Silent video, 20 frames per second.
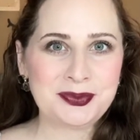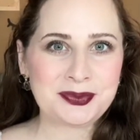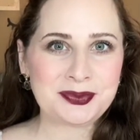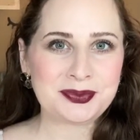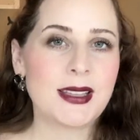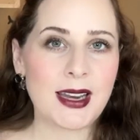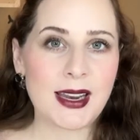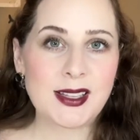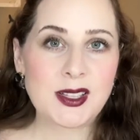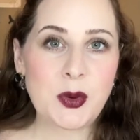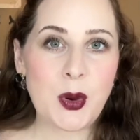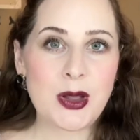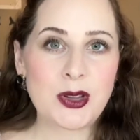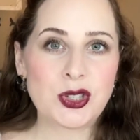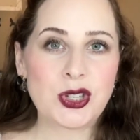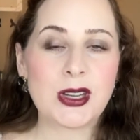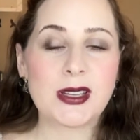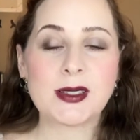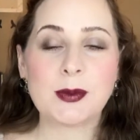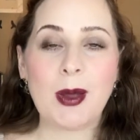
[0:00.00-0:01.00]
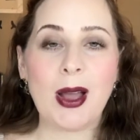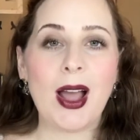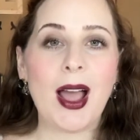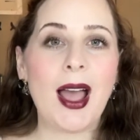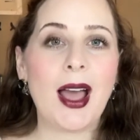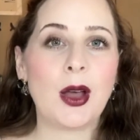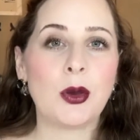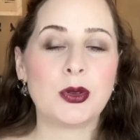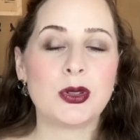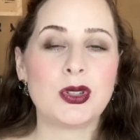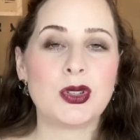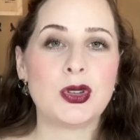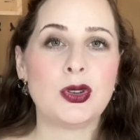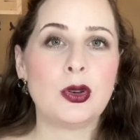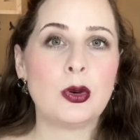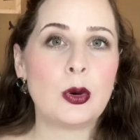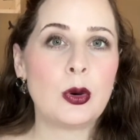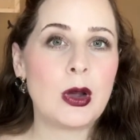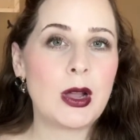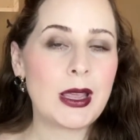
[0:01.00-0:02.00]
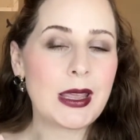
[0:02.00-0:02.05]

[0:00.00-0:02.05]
Today's question is about how to